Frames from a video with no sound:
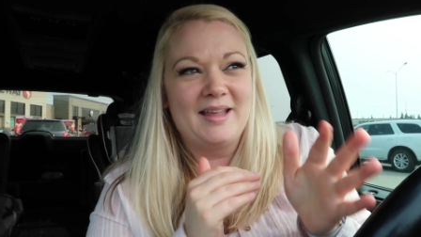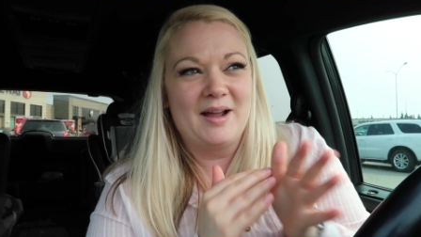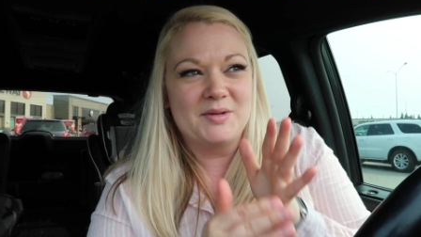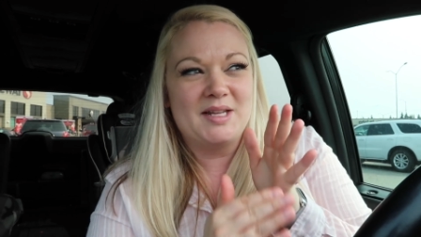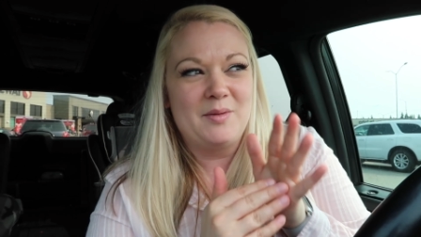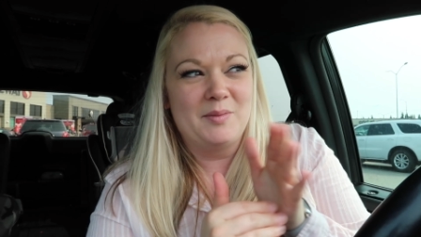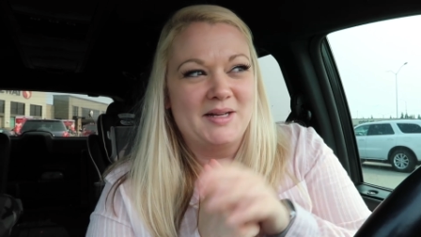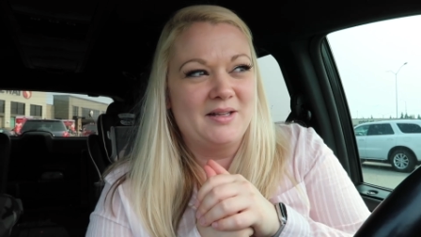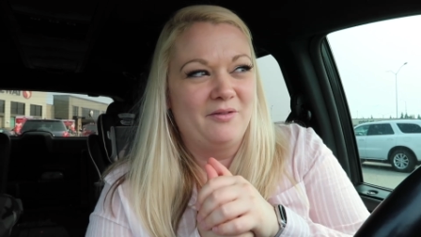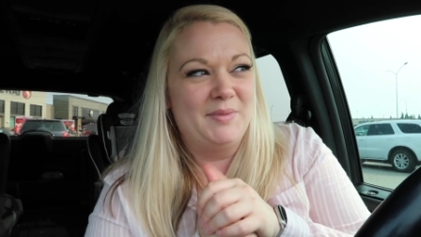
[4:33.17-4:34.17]
I was keeping
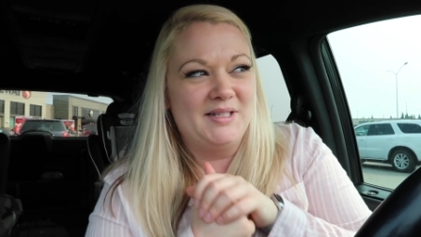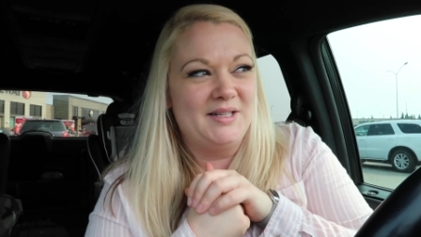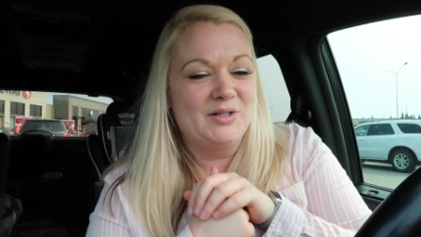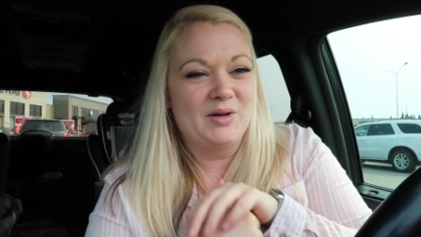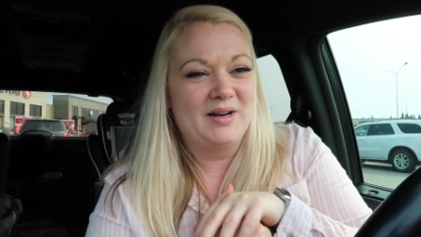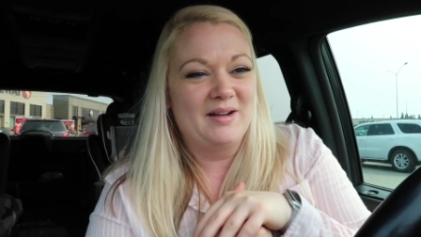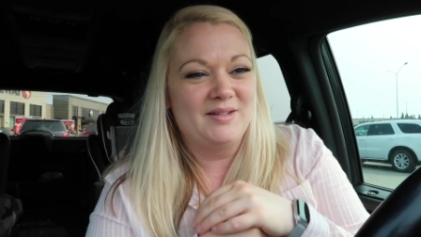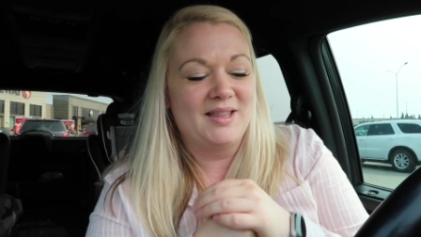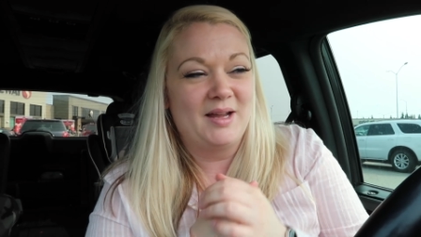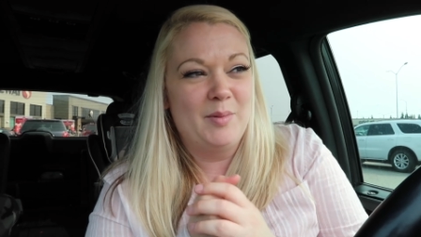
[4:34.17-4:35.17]
myself busy so I didn't have
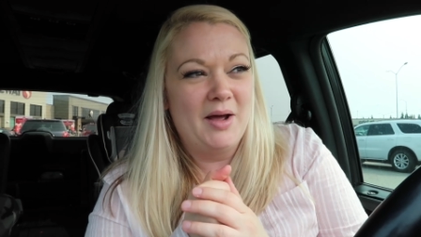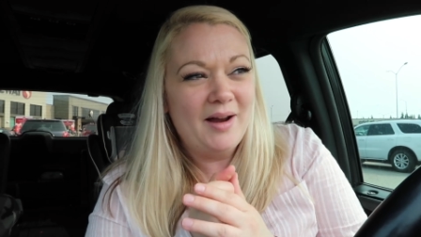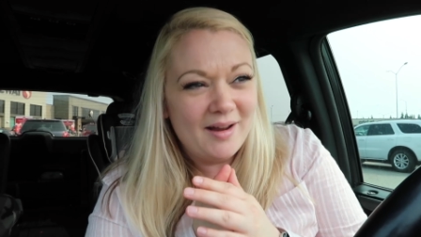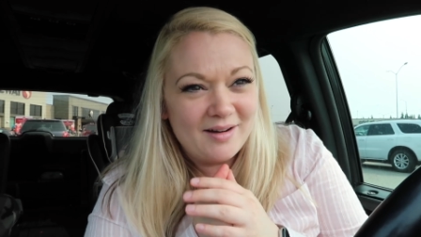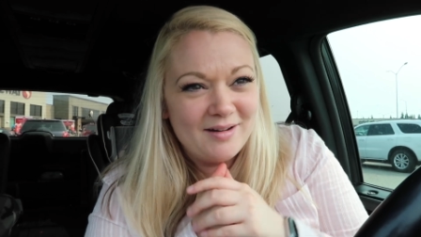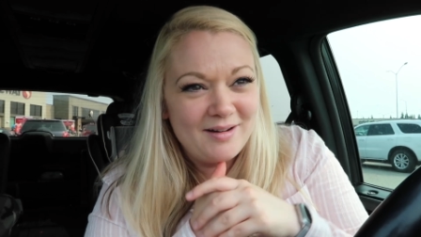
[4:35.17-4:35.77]
to think about it.